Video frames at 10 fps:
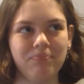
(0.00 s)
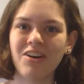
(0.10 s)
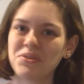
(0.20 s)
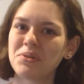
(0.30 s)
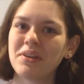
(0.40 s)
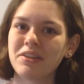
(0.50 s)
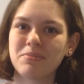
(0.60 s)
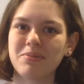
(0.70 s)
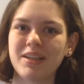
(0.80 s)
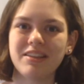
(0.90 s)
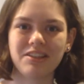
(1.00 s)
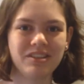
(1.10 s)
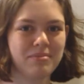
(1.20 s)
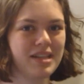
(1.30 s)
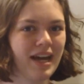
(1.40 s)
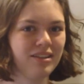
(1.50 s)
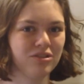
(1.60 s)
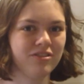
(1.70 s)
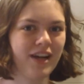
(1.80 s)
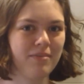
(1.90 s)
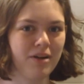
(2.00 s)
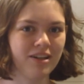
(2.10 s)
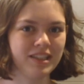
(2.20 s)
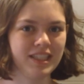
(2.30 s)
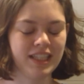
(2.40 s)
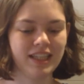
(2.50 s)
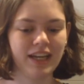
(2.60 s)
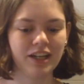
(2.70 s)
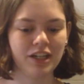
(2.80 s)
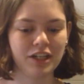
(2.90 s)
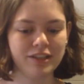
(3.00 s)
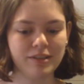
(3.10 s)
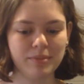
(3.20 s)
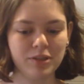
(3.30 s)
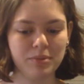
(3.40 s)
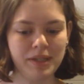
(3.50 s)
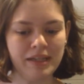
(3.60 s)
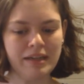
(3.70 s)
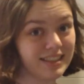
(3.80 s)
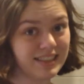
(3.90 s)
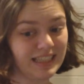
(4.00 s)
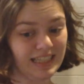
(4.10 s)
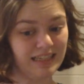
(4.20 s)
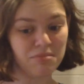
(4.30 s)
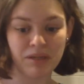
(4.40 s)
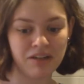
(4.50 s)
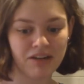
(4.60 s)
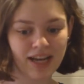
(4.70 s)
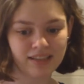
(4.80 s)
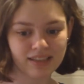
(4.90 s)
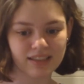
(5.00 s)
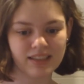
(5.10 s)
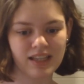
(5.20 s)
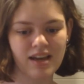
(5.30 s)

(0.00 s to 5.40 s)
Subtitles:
Also at this point, there's some disulfide bonding that occurs between cysteine amino acids,